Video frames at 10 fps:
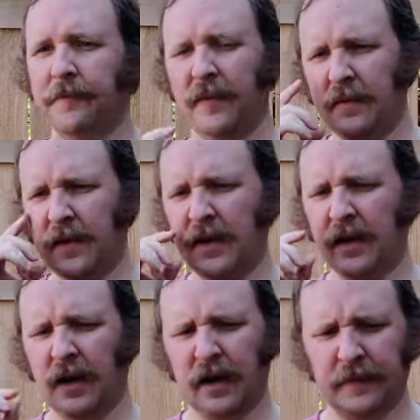
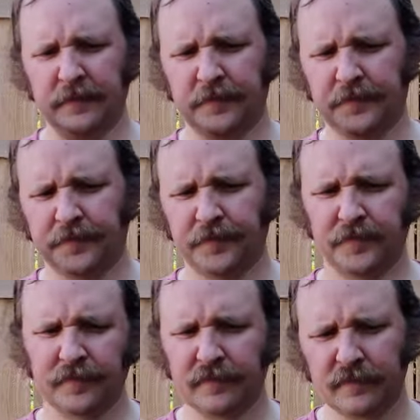Maybe
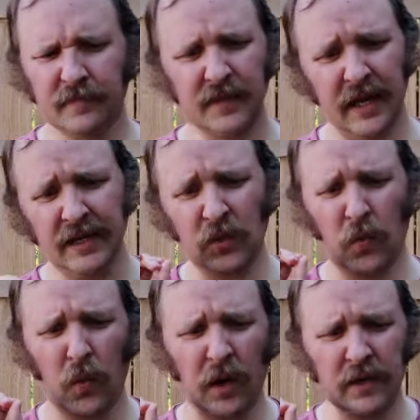hint
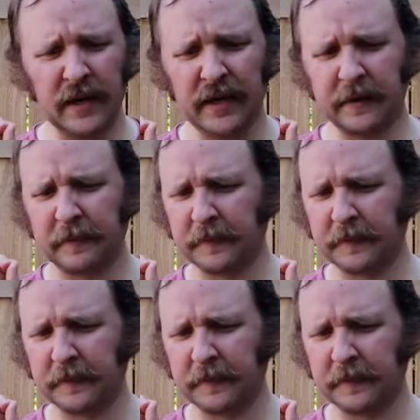of walnut,